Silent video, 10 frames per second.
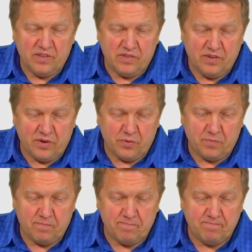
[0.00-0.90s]
So
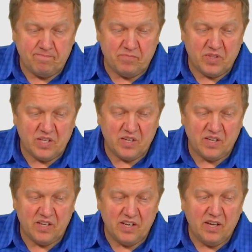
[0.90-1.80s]

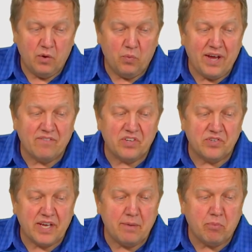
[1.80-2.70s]
we have the
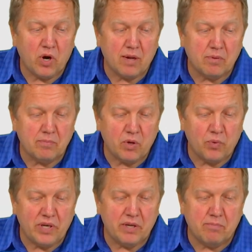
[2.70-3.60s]
same problem that we
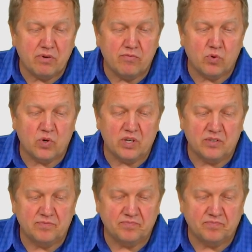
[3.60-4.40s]
did before.